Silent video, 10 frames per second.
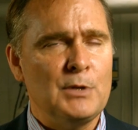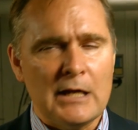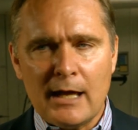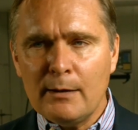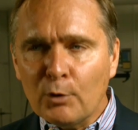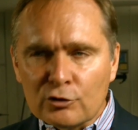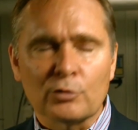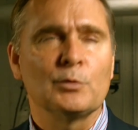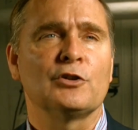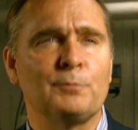be able to
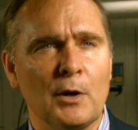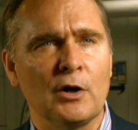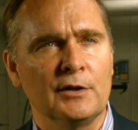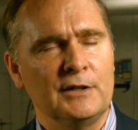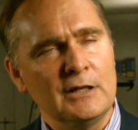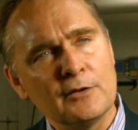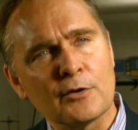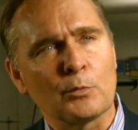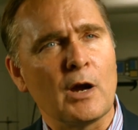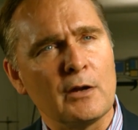respond in the
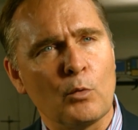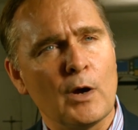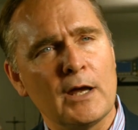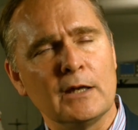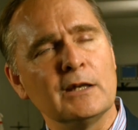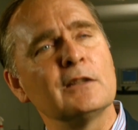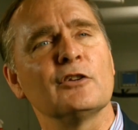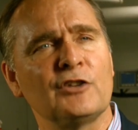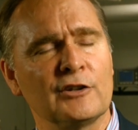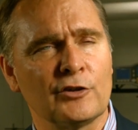right way, in the
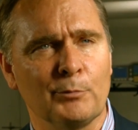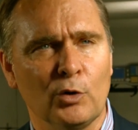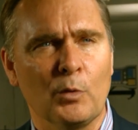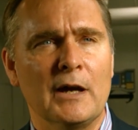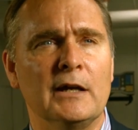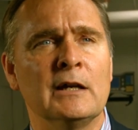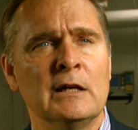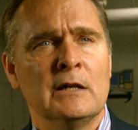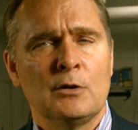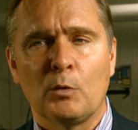sensible way,
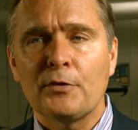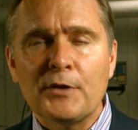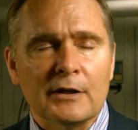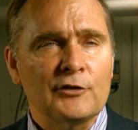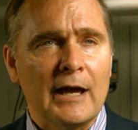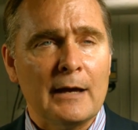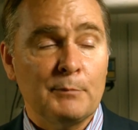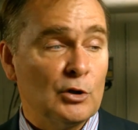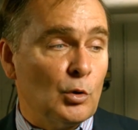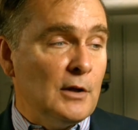when things
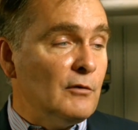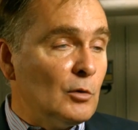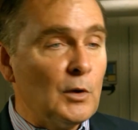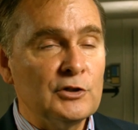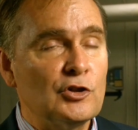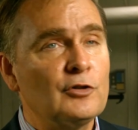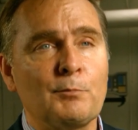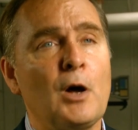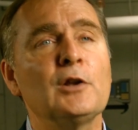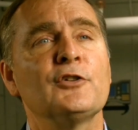happen, or even when just
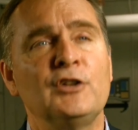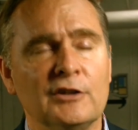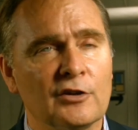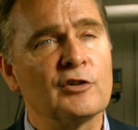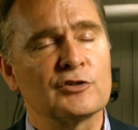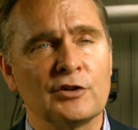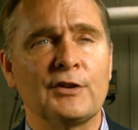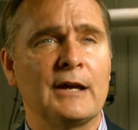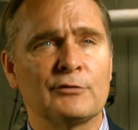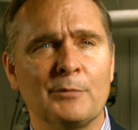policy decisions
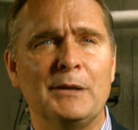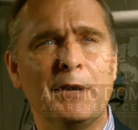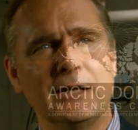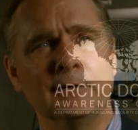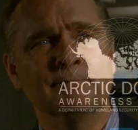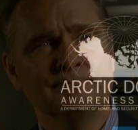have to be made.